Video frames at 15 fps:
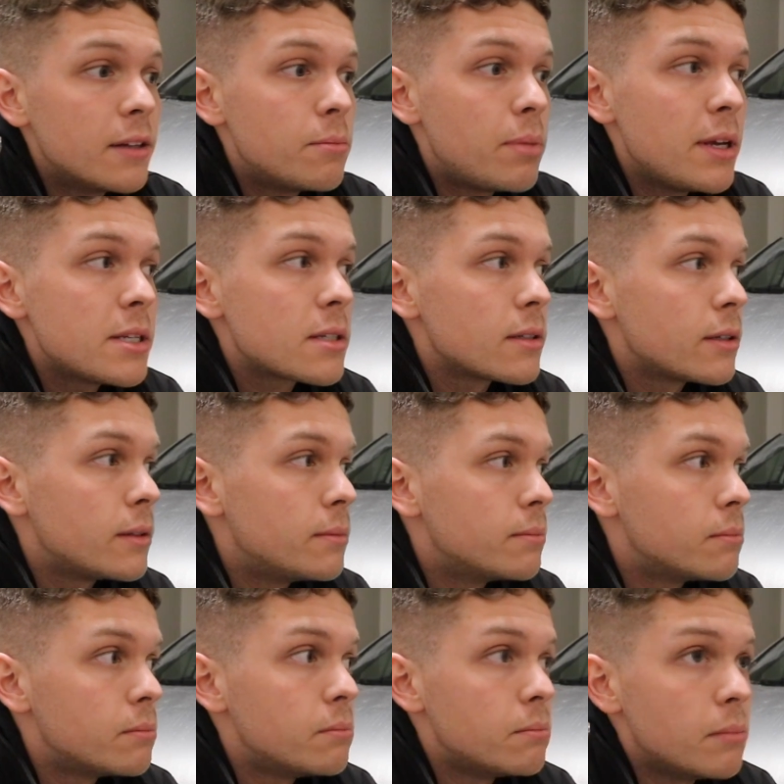Basically,
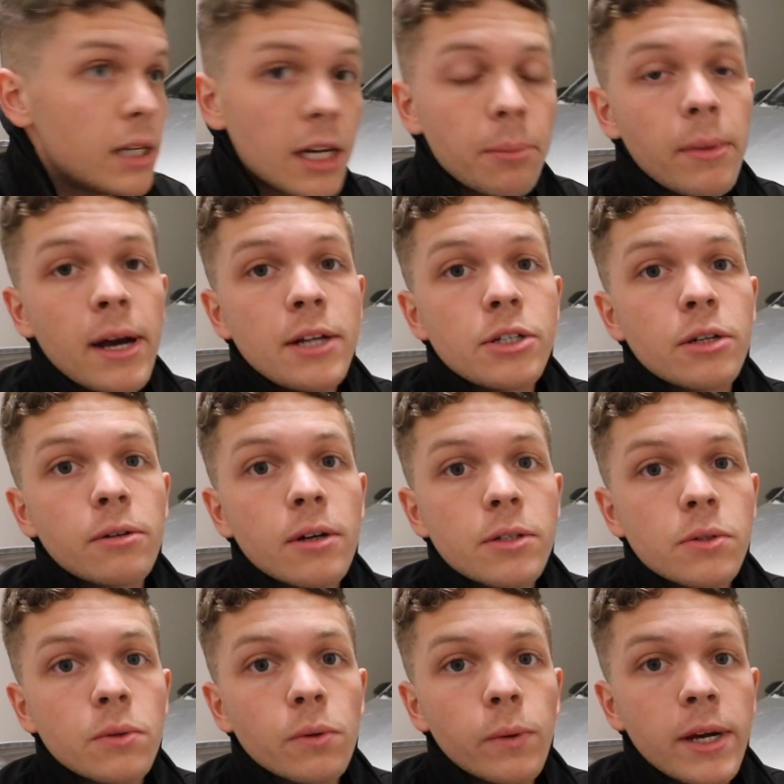MedicMagic,
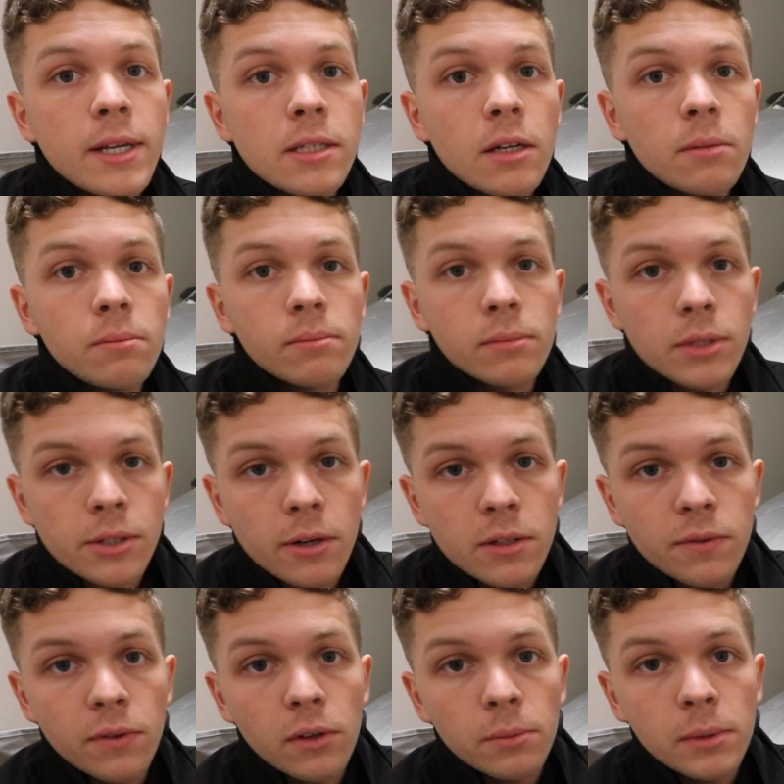Russell wakes up, starts
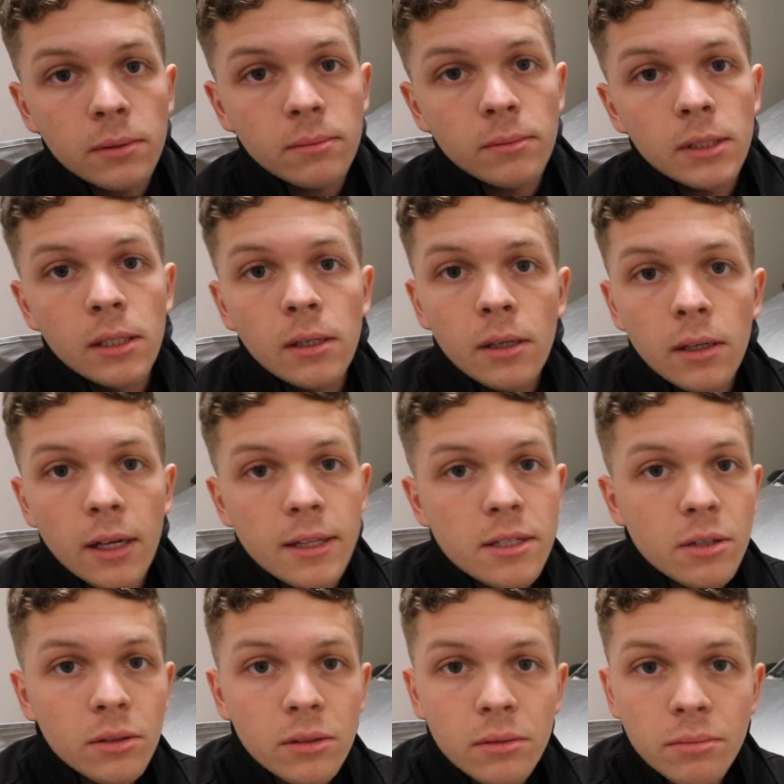filming
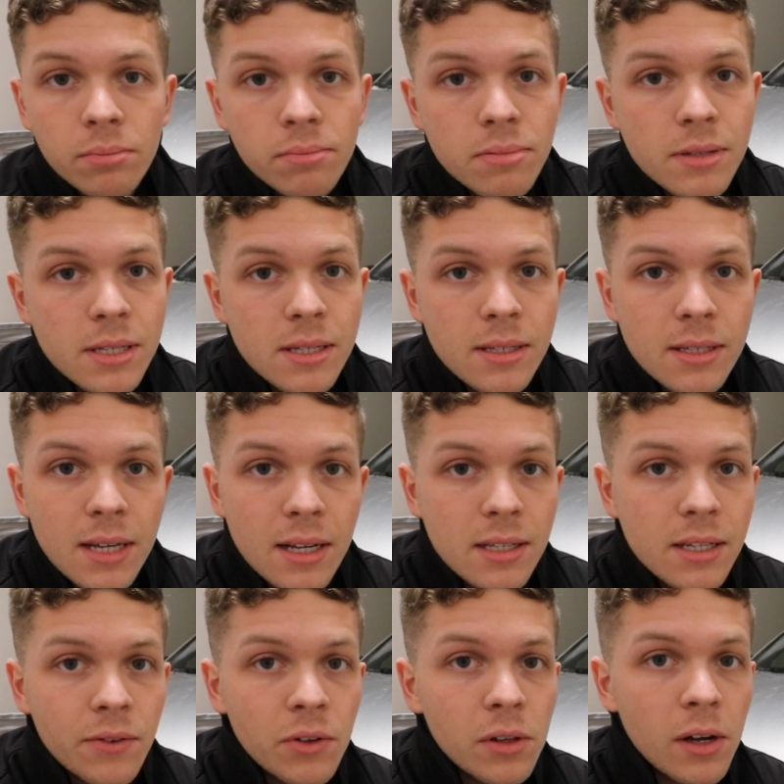until 6,
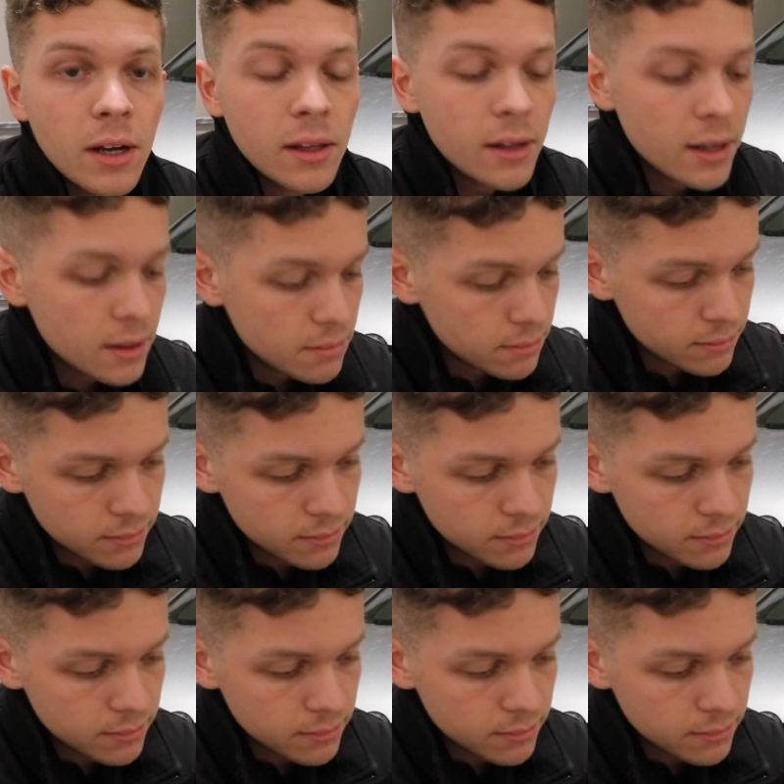7 o'clock at night,